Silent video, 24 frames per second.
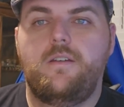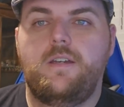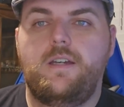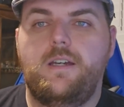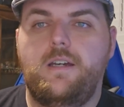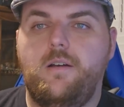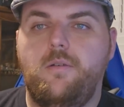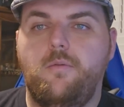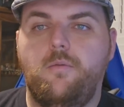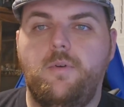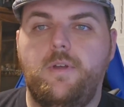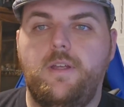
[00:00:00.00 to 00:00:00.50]

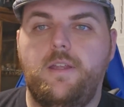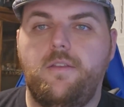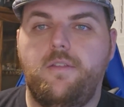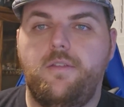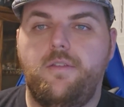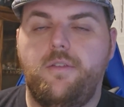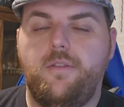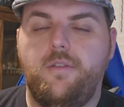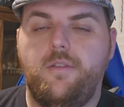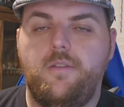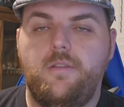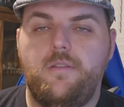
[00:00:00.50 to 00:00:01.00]

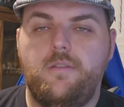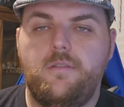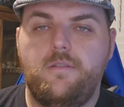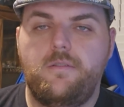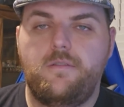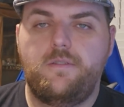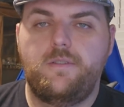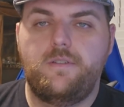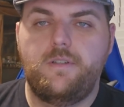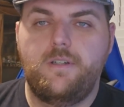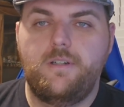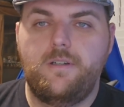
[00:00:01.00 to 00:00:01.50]
with
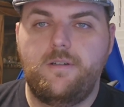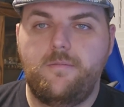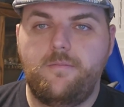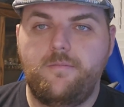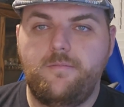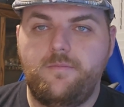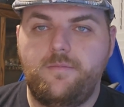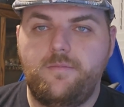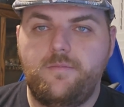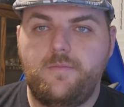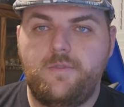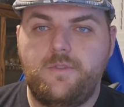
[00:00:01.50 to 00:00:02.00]

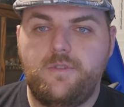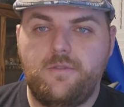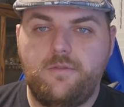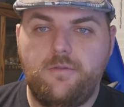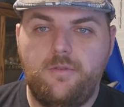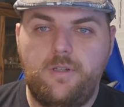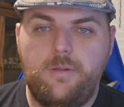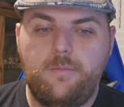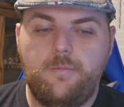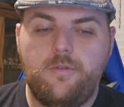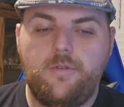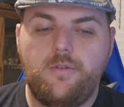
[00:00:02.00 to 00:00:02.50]
some
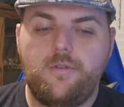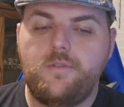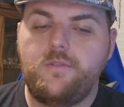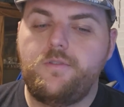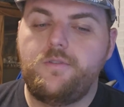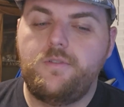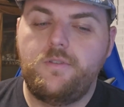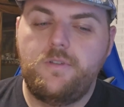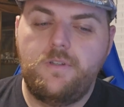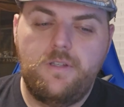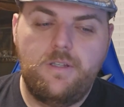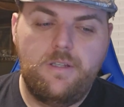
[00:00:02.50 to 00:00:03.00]

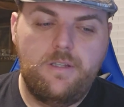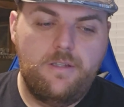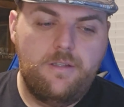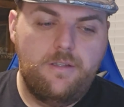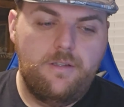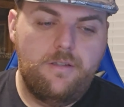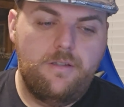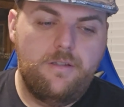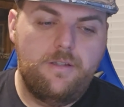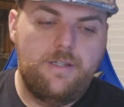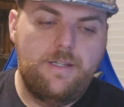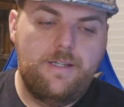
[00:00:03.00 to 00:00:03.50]
screamers,
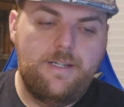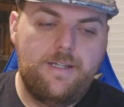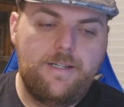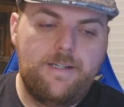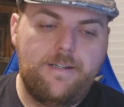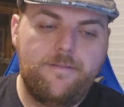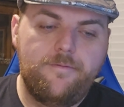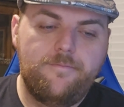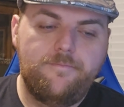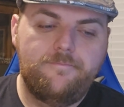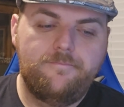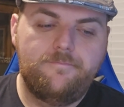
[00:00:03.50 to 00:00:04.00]

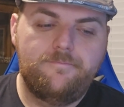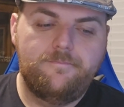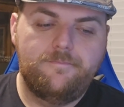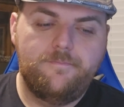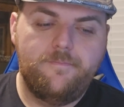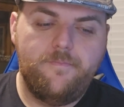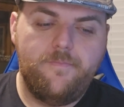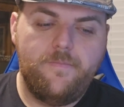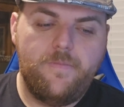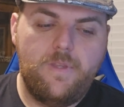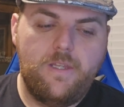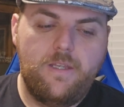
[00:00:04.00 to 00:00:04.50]
a
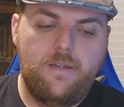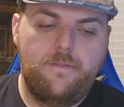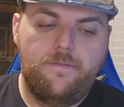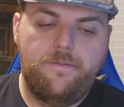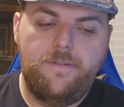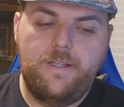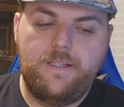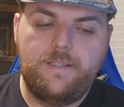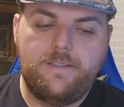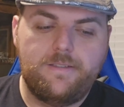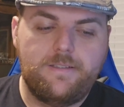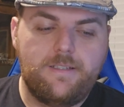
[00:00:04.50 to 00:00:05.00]

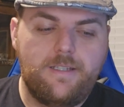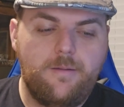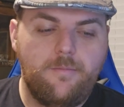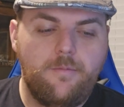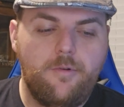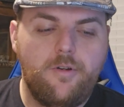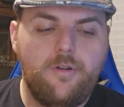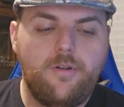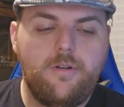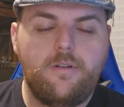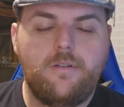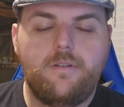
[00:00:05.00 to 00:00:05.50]
fate
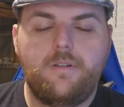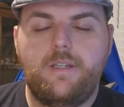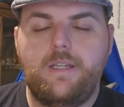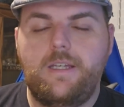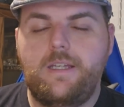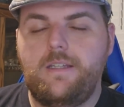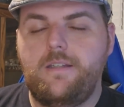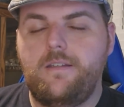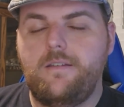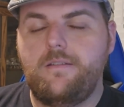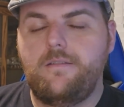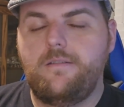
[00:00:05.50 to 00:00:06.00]
skimmer,
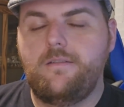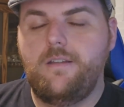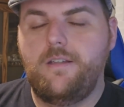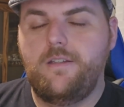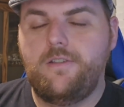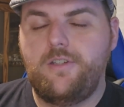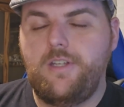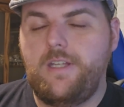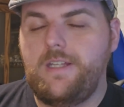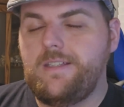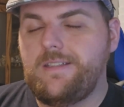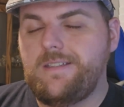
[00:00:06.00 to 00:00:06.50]
and a
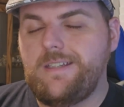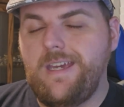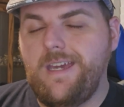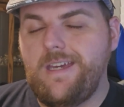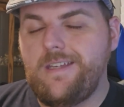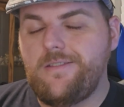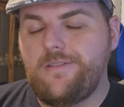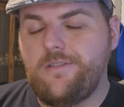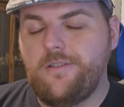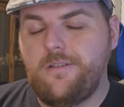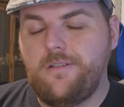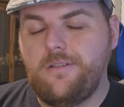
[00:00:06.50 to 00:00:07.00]
chains
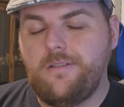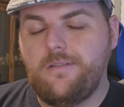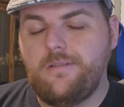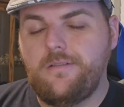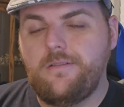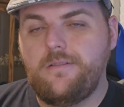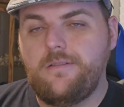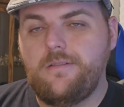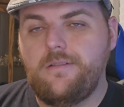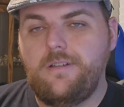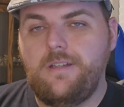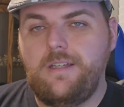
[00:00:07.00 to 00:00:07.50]
caster,
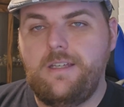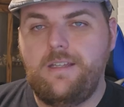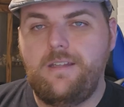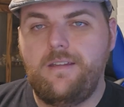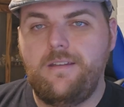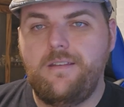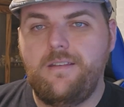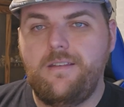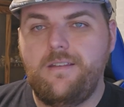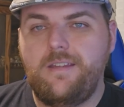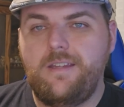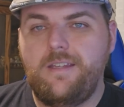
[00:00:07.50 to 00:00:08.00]

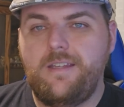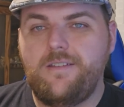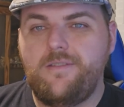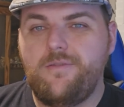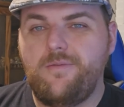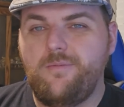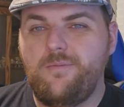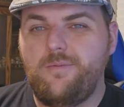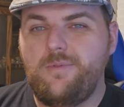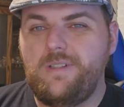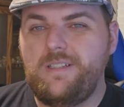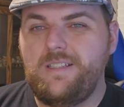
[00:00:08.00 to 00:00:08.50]
and
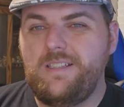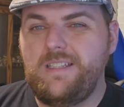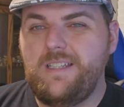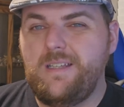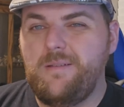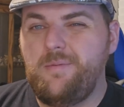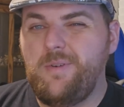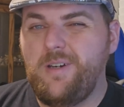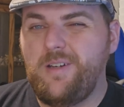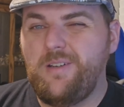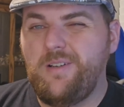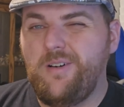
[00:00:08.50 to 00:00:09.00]
that's really
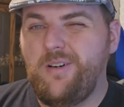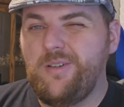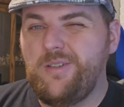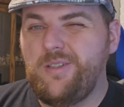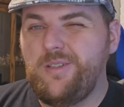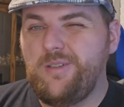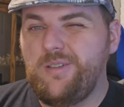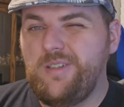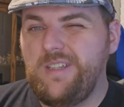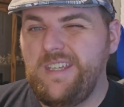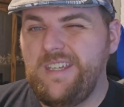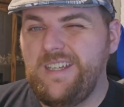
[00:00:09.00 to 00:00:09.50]
about all
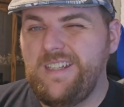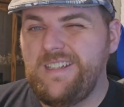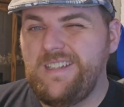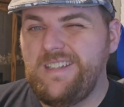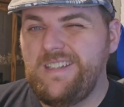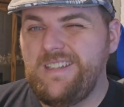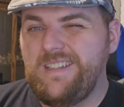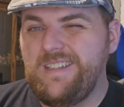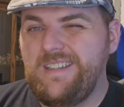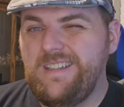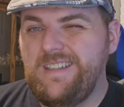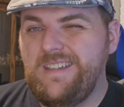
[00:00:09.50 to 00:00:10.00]
you
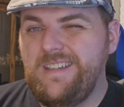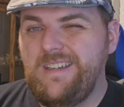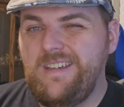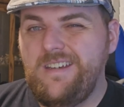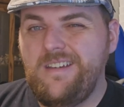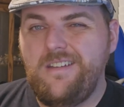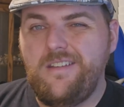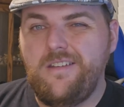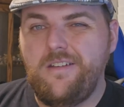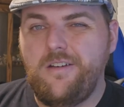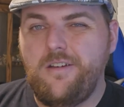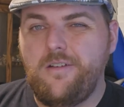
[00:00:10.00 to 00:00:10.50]
get.
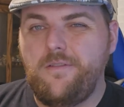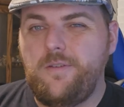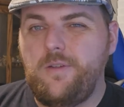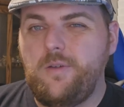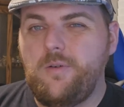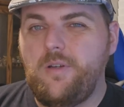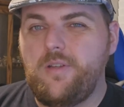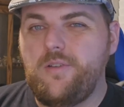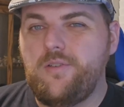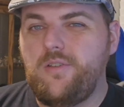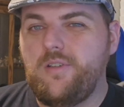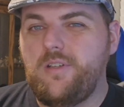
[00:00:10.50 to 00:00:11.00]
There are a
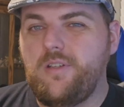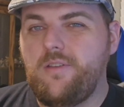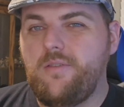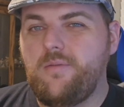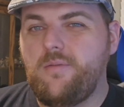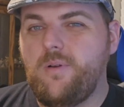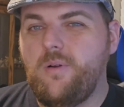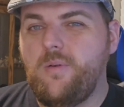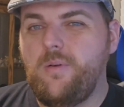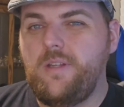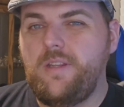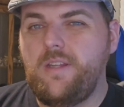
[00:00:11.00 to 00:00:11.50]
few others you can
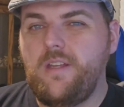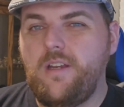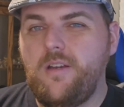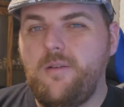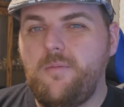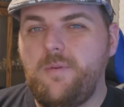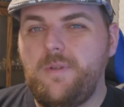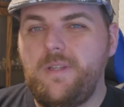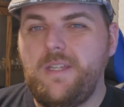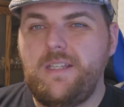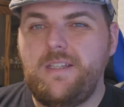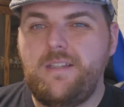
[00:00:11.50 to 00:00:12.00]
throw in
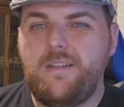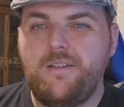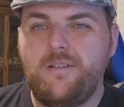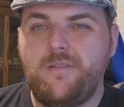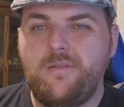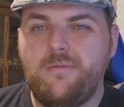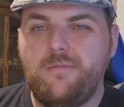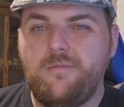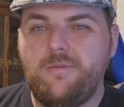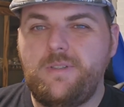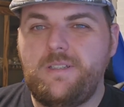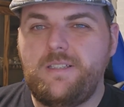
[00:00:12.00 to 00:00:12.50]
there, but they
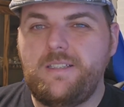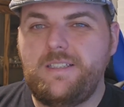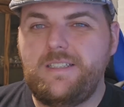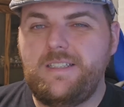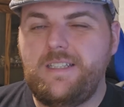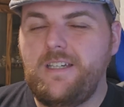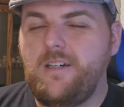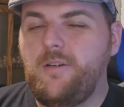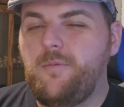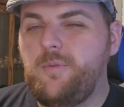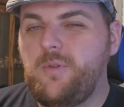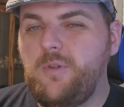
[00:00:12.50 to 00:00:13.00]
don't really
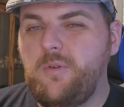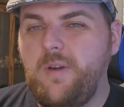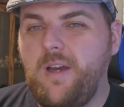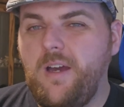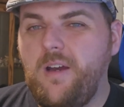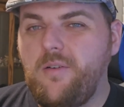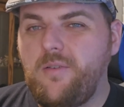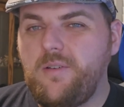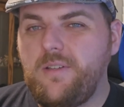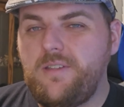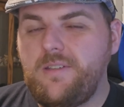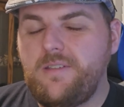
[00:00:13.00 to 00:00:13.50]
help you
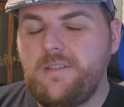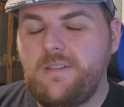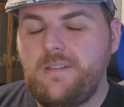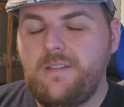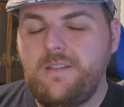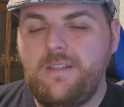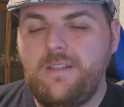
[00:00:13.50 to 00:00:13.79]
out.